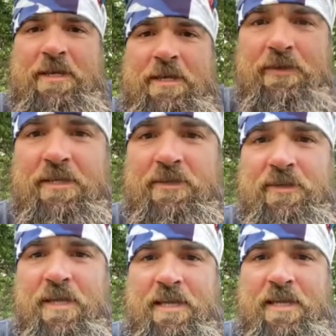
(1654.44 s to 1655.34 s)
yesterday
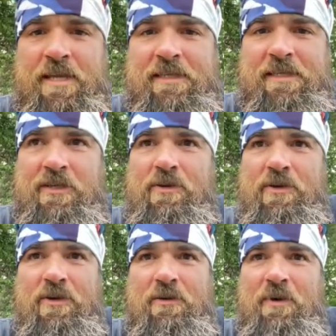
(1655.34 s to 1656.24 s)
said, Joe, you're going to
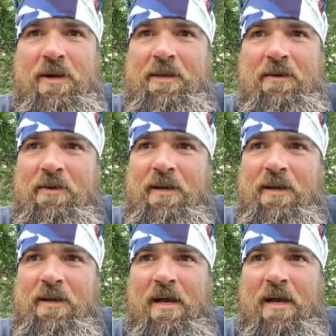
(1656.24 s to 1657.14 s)
run into all
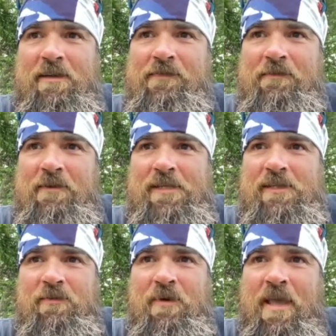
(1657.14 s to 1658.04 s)
kinds of stuff for the rest
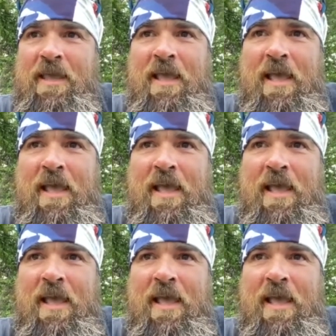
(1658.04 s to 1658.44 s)
of the way.